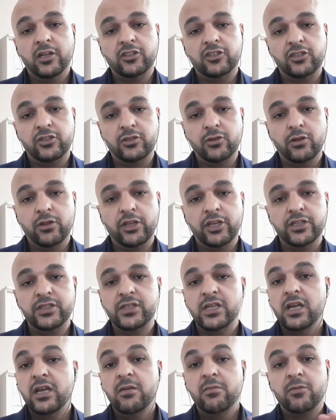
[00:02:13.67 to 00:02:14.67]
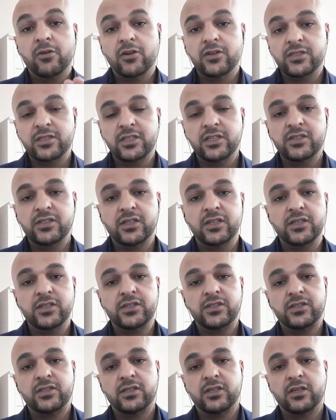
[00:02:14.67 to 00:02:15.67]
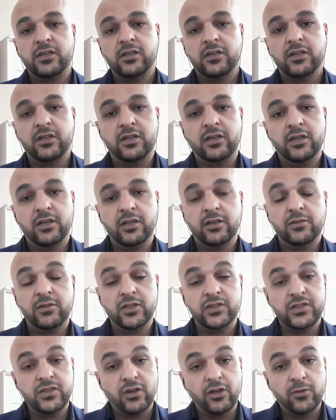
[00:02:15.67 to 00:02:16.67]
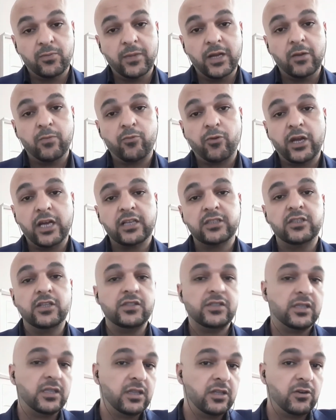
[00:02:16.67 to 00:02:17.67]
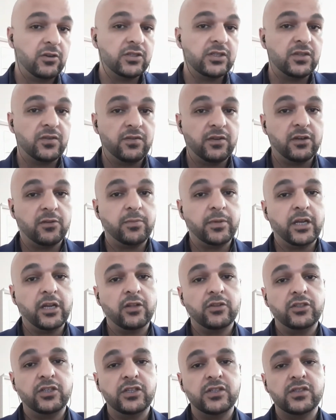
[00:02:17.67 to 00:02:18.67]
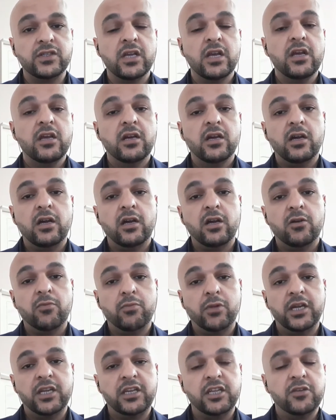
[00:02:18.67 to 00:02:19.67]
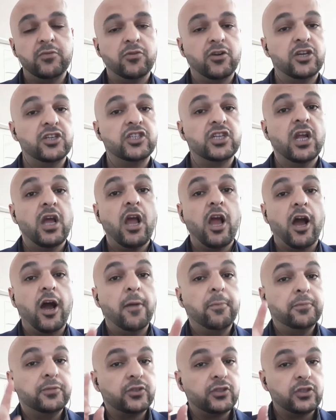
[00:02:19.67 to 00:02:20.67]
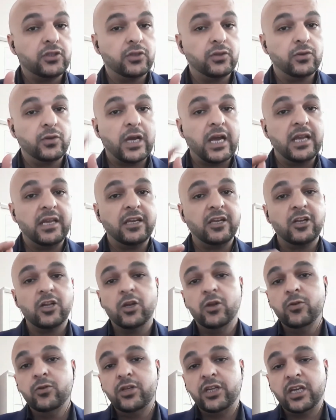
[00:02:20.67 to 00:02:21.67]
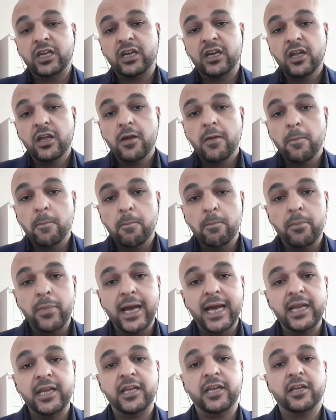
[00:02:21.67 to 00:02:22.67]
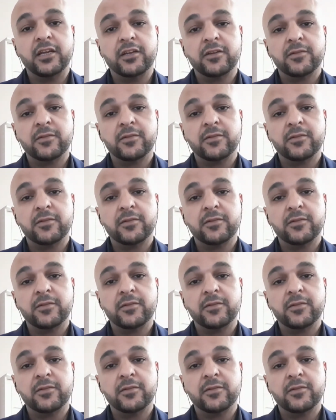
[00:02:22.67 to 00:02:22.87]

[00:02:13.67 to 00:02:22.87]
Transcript: do this, because this is considered malpractice, and there are severe penalties by NEBOSH, up to and including banning.